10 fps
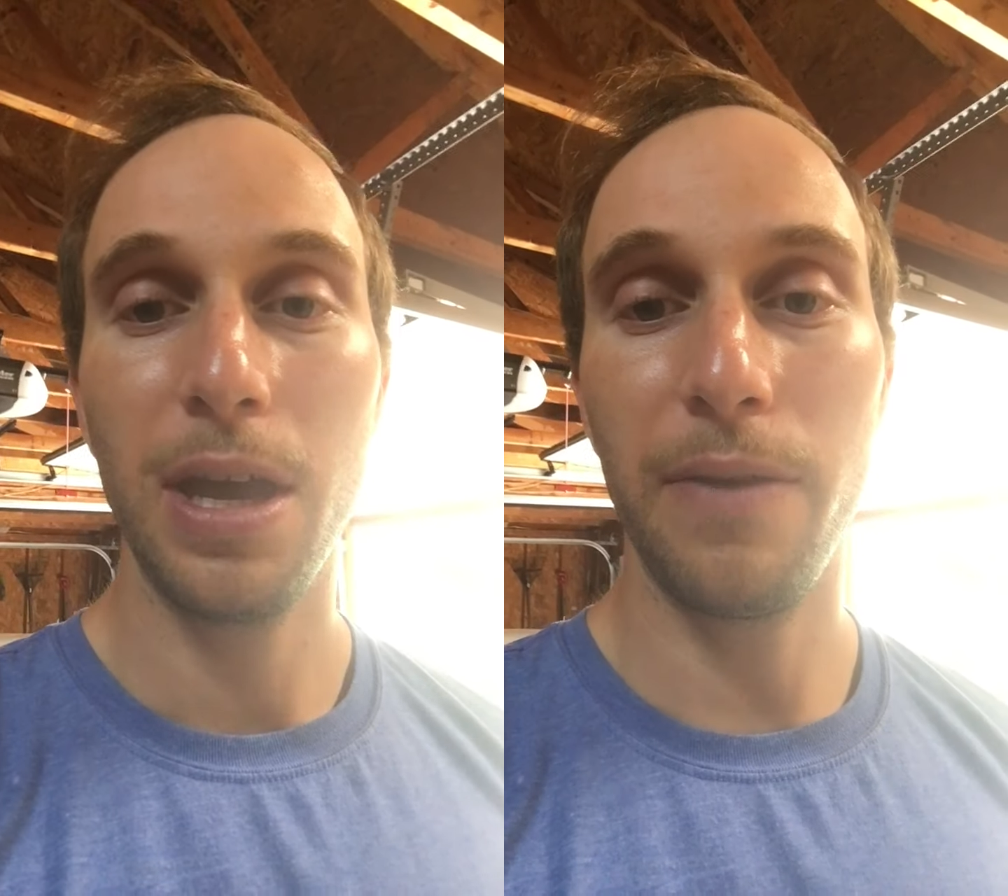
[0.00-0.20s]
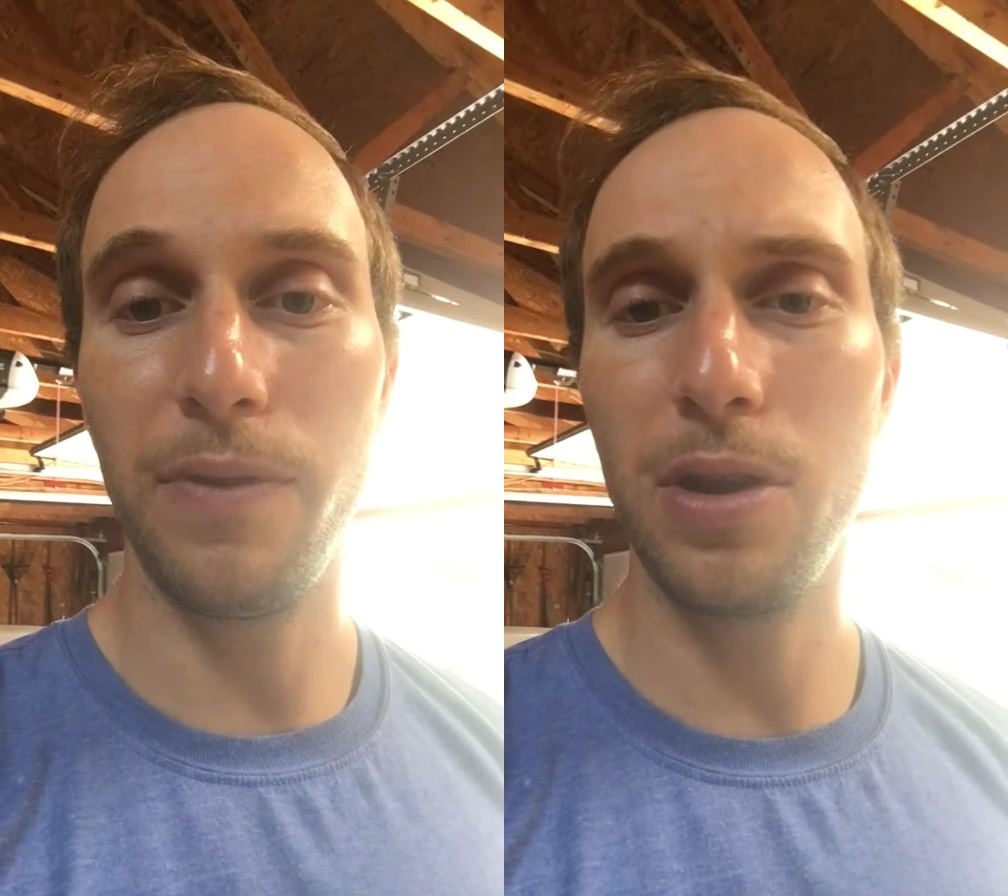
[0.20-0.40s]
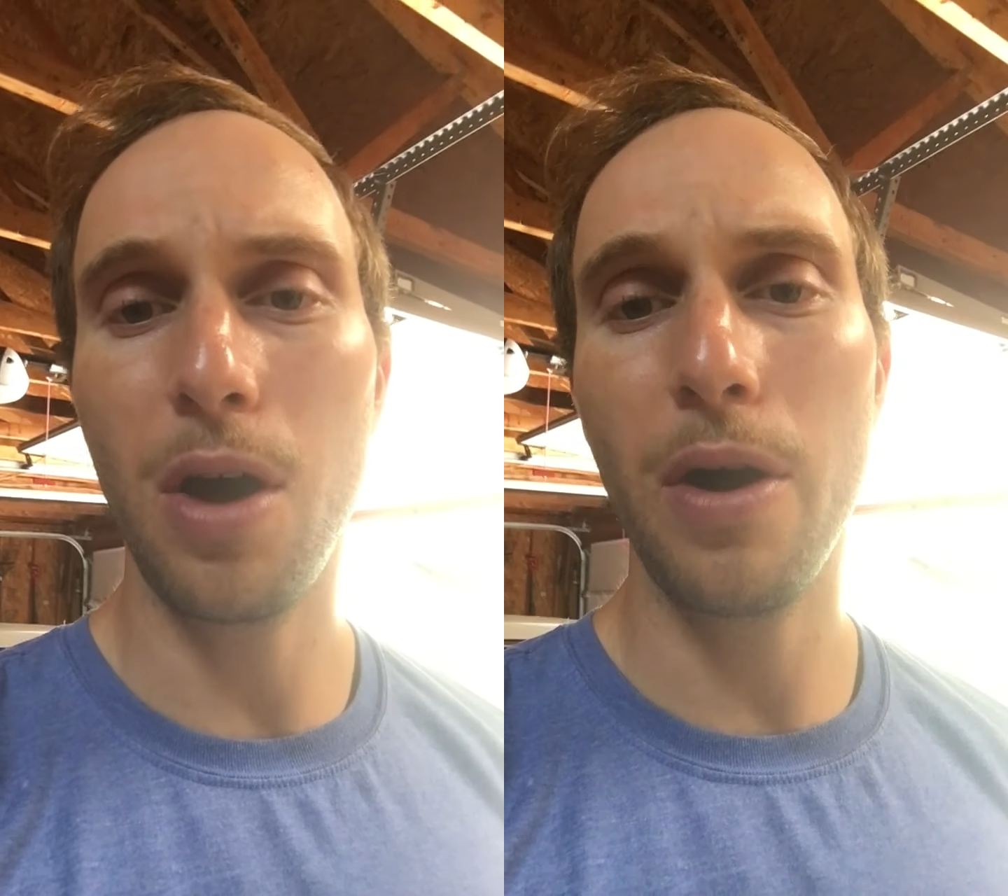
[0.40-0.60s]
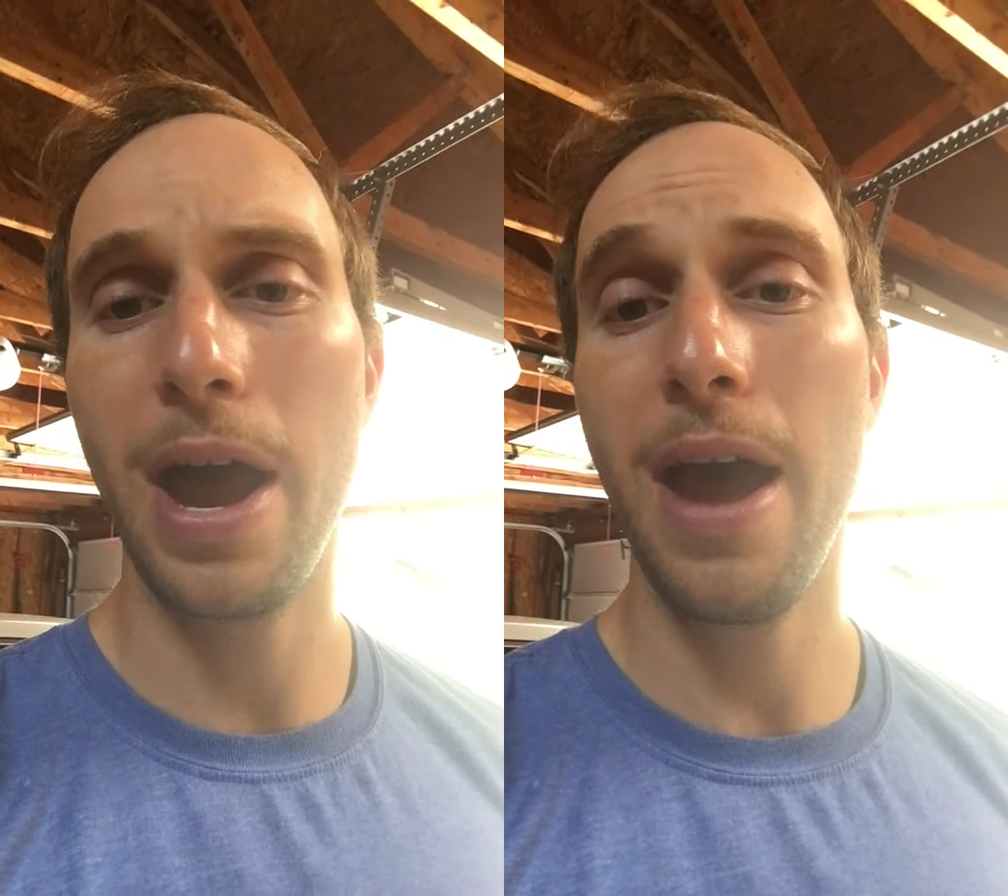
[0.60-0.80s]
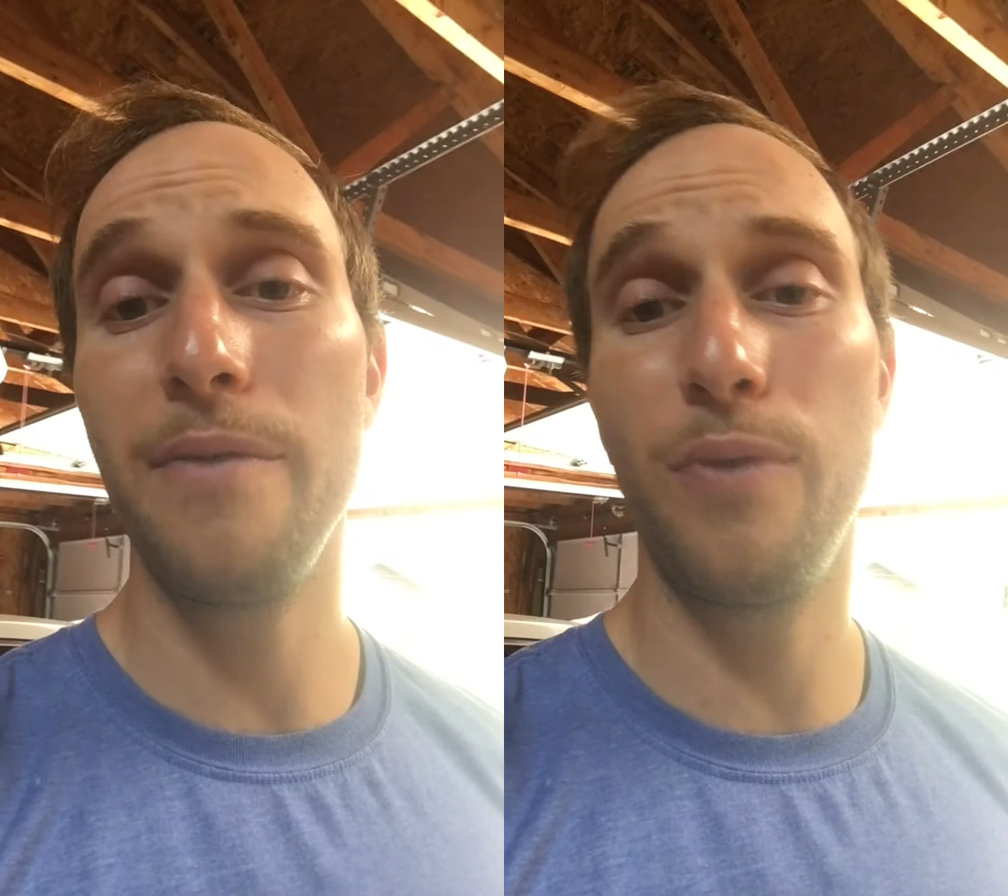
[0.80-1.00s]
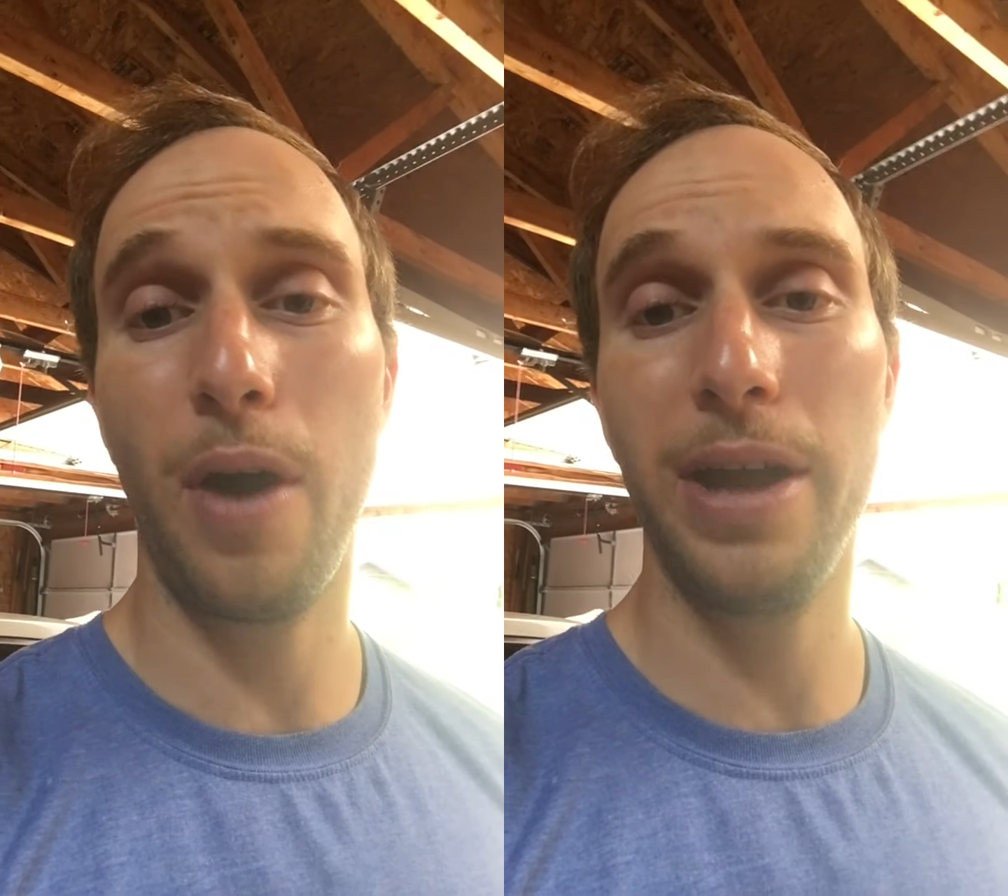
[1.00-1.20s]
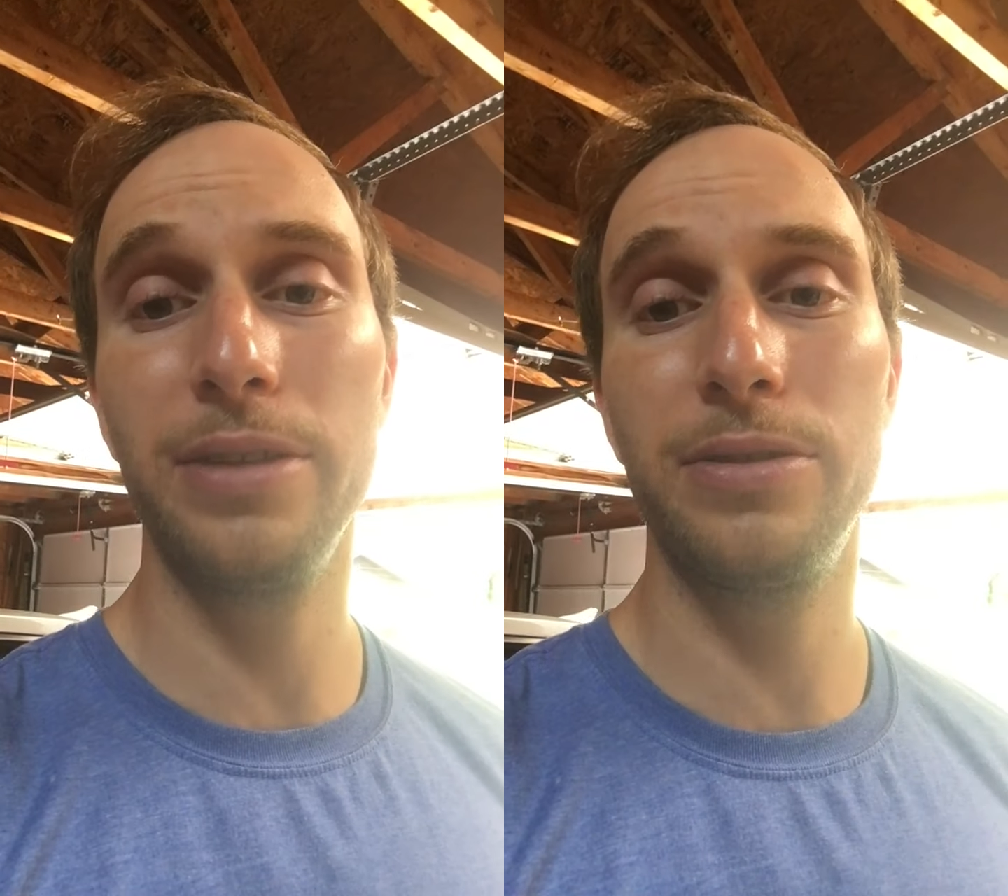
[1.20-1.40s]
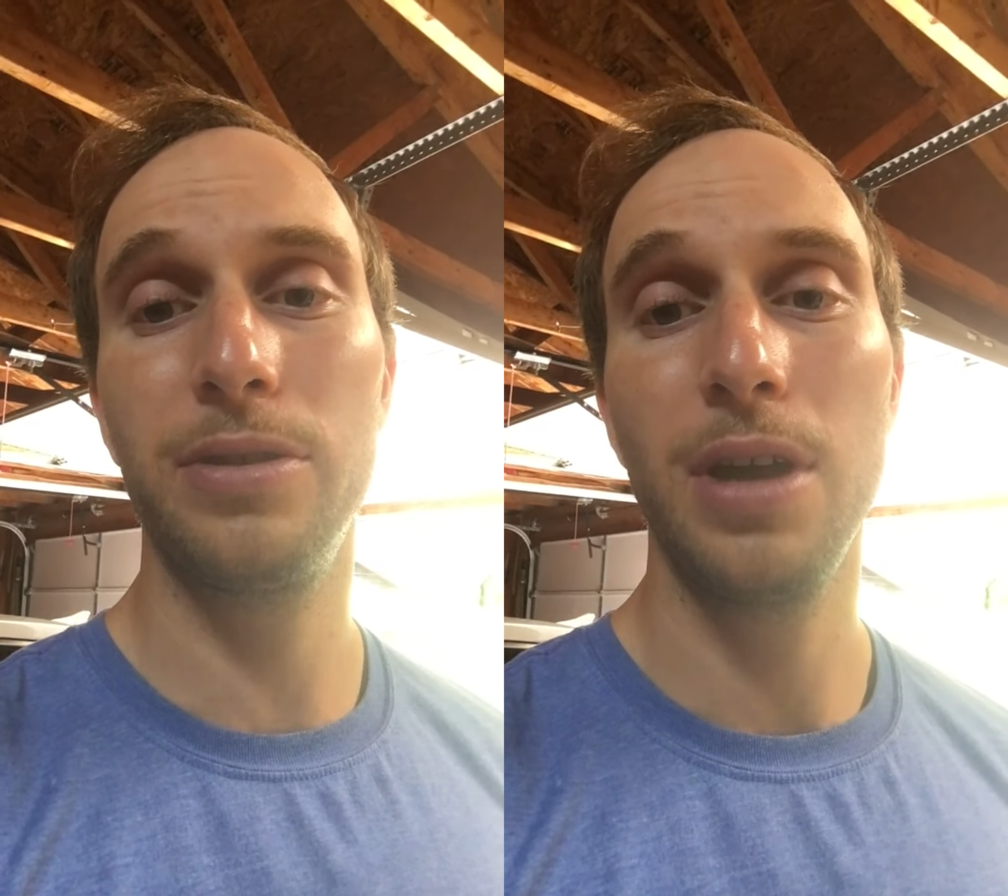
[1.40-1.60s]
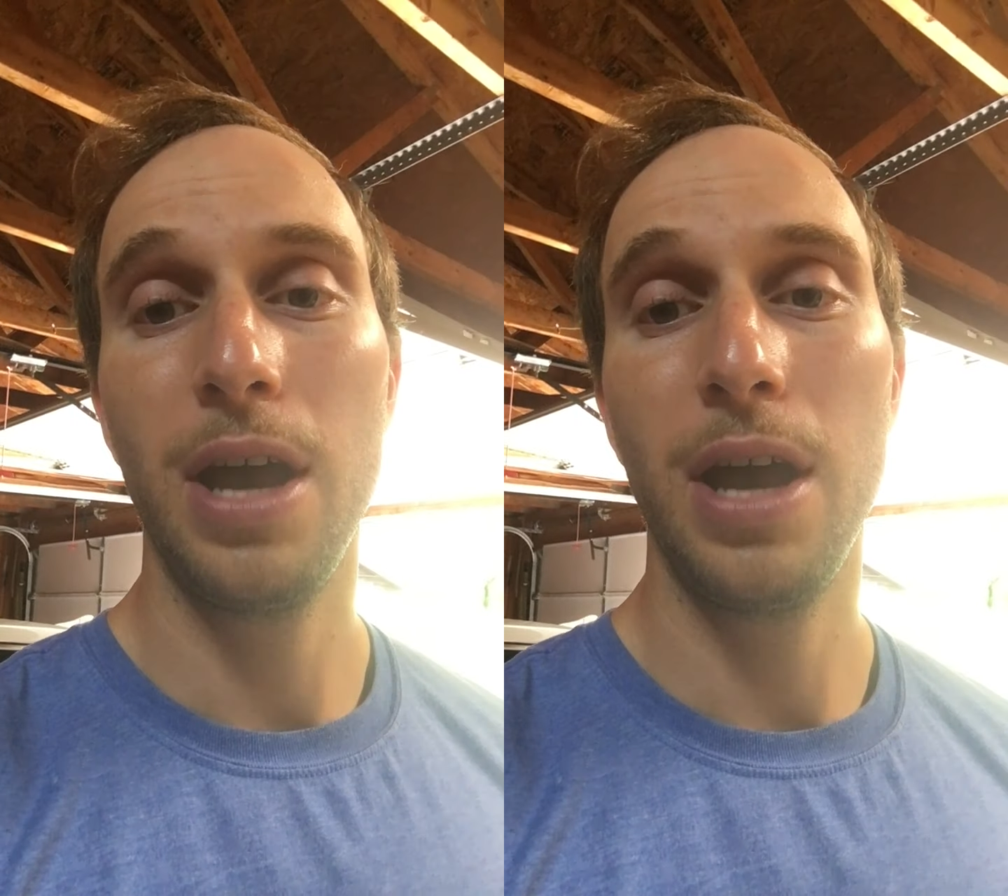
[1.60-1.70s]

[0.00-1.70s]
If you don't have weights,